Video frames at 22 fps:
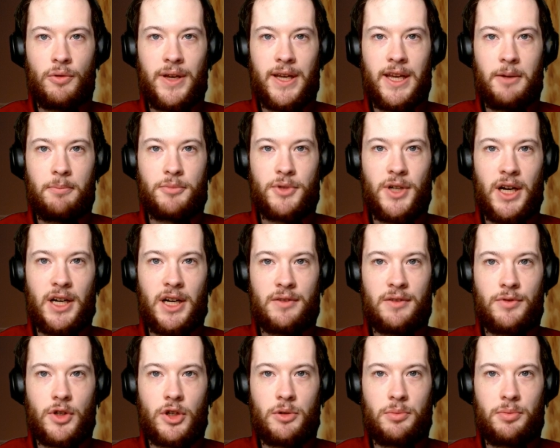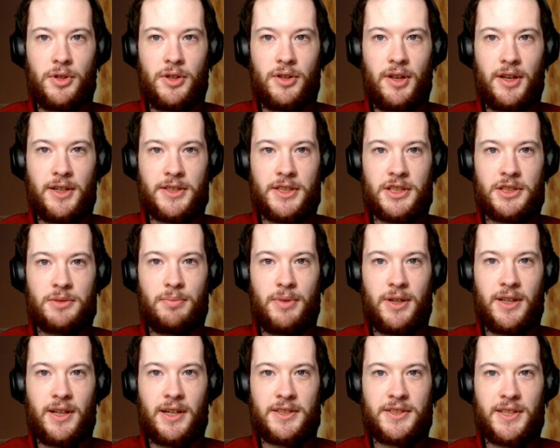We keep track of orbital launches
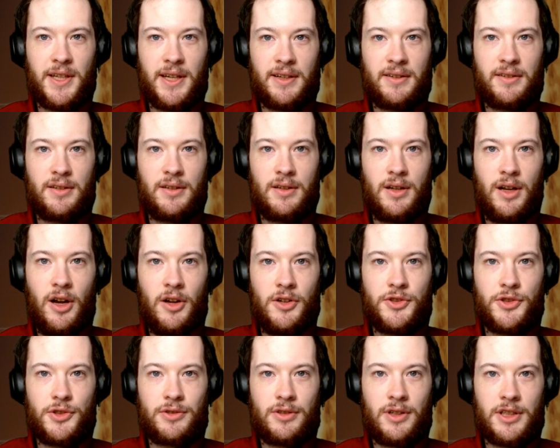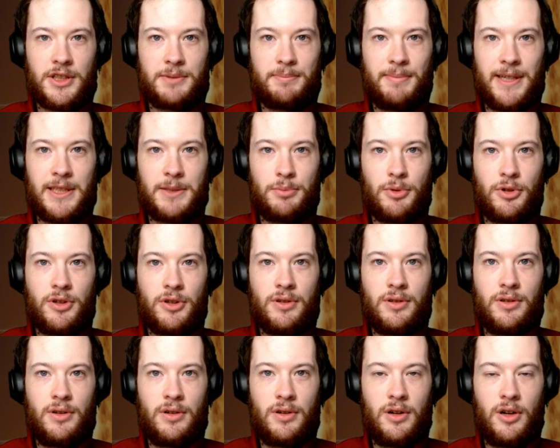by launch site, also called spaceport.
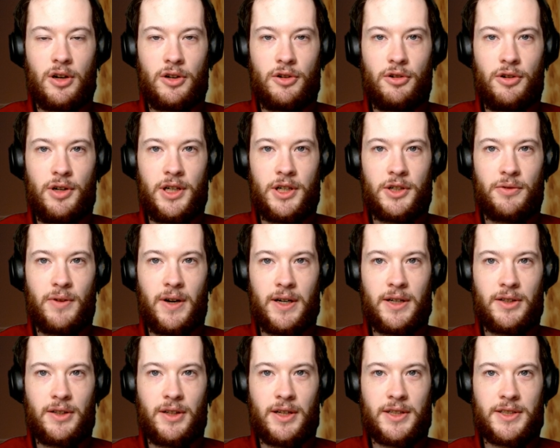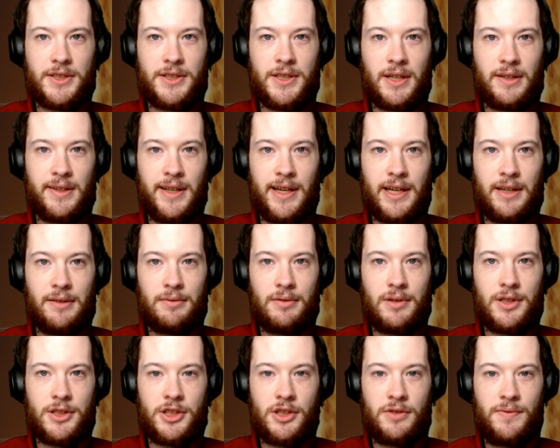According to RocketLaunch.live,
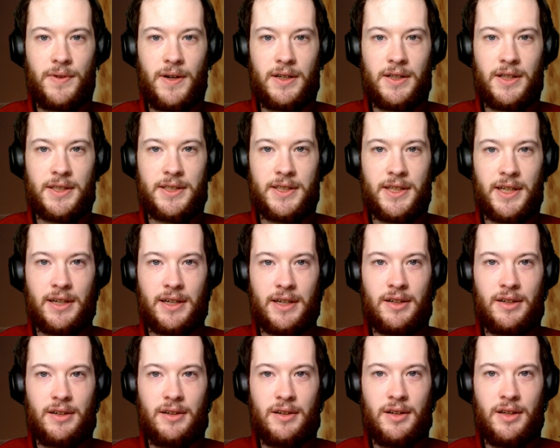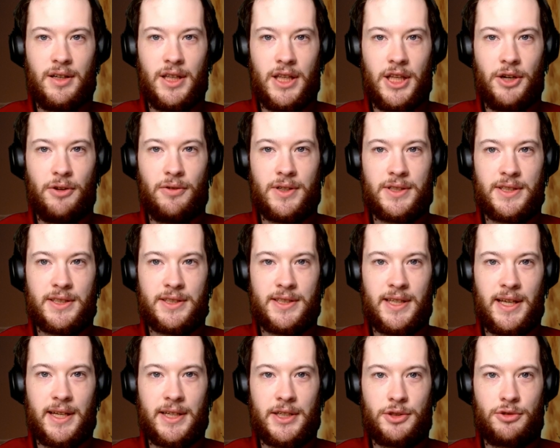so far this year, the US
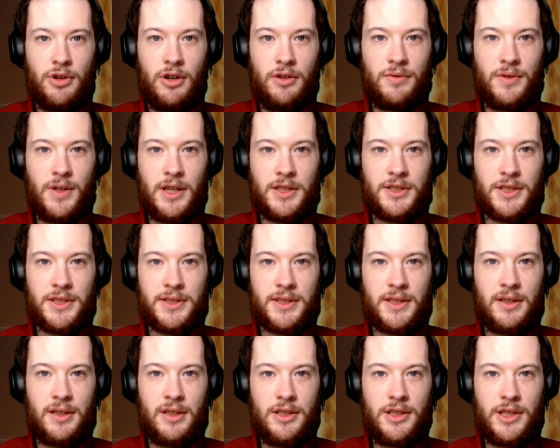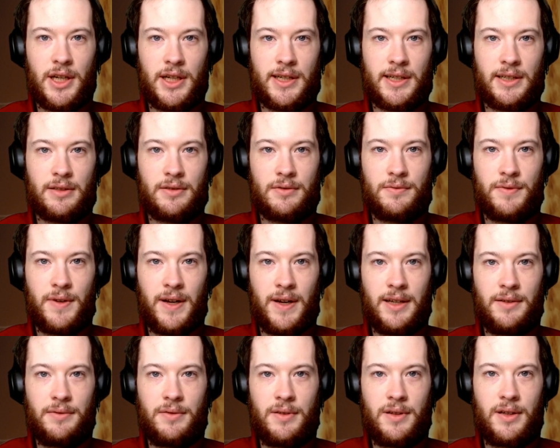has had 12 launches, China
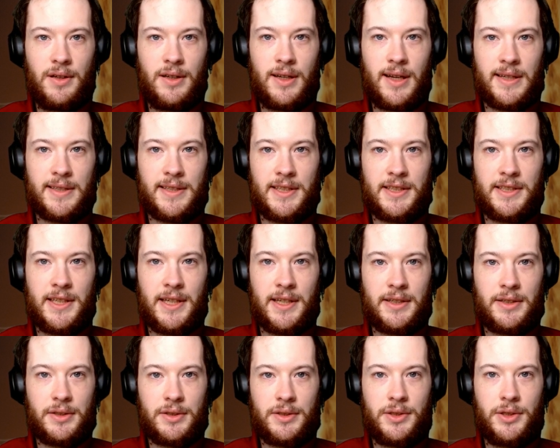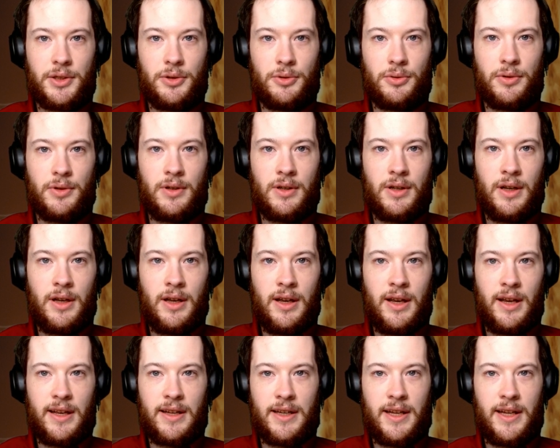5, Kazakhstan 2,
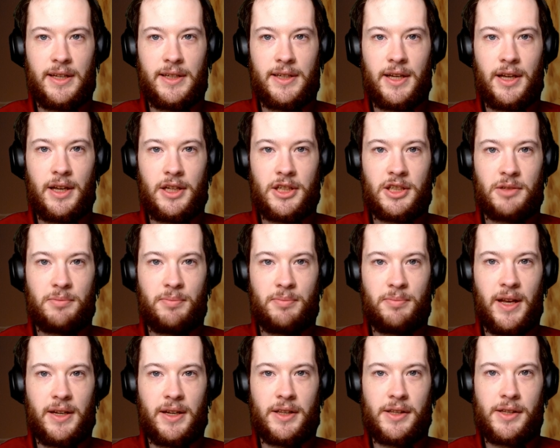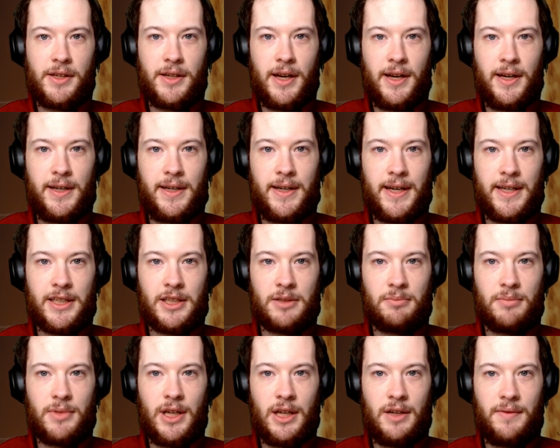and India, Japan, and the United
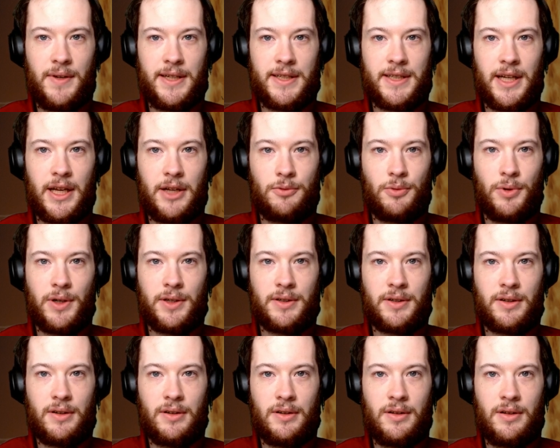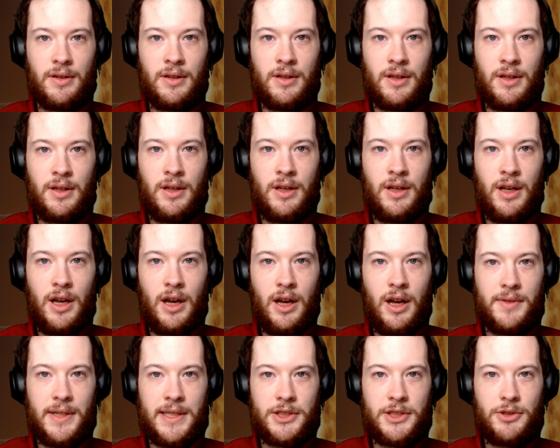Kingdom have each had one.
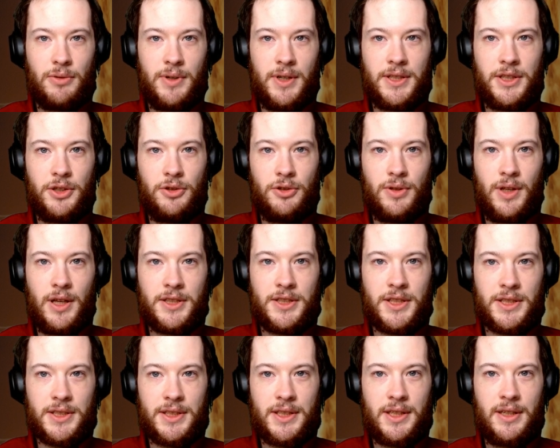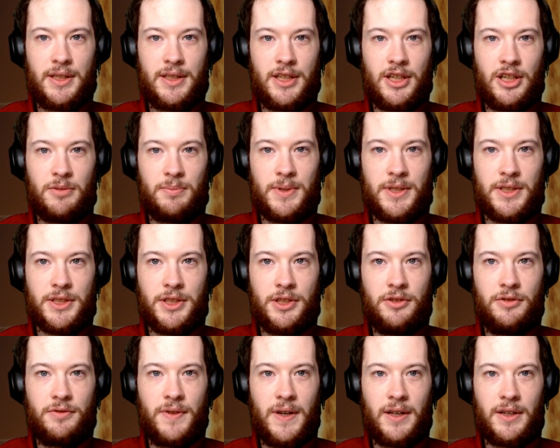Of these 22 launches, there have been
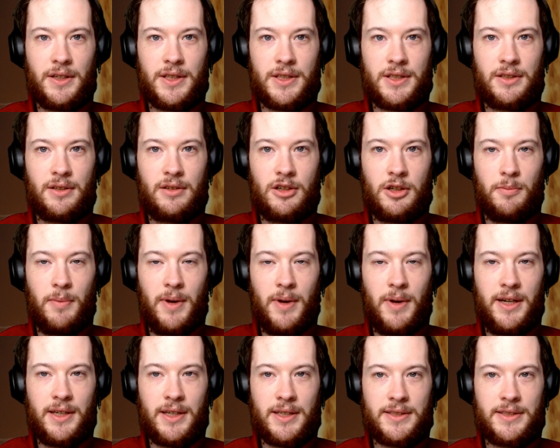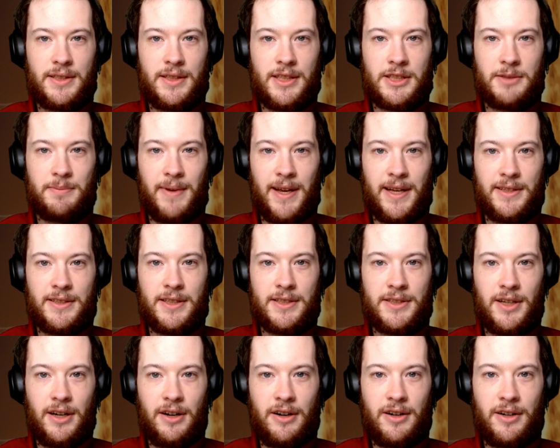two failures, reminding us that space
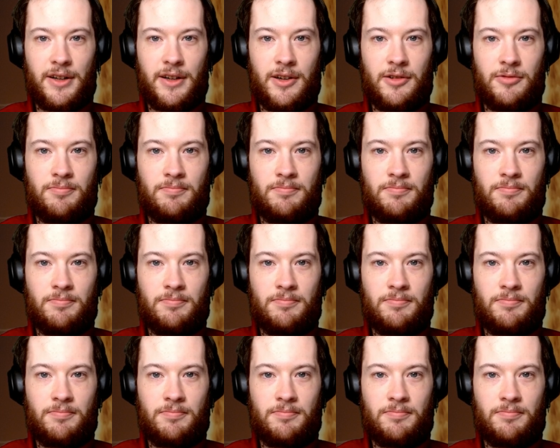is hard.